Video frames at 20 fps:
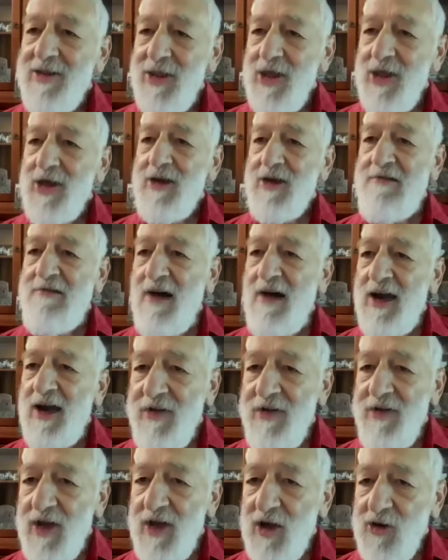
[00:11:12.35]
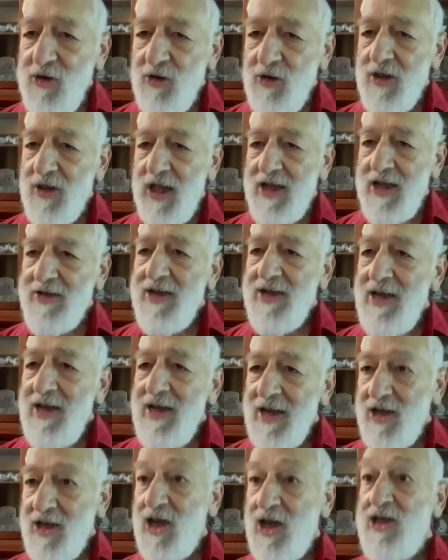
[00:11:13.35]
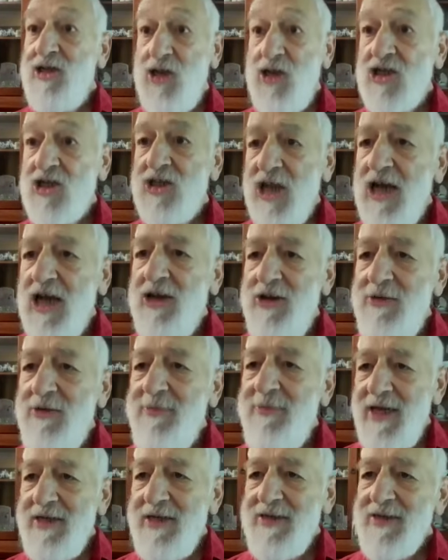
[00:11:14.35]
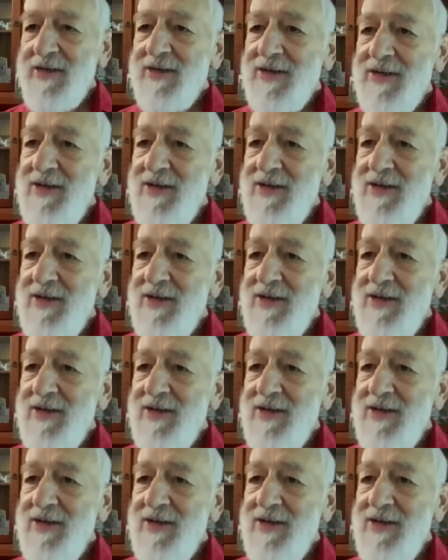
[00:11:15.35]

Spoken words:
thick gravy and all that. And I just had the meat.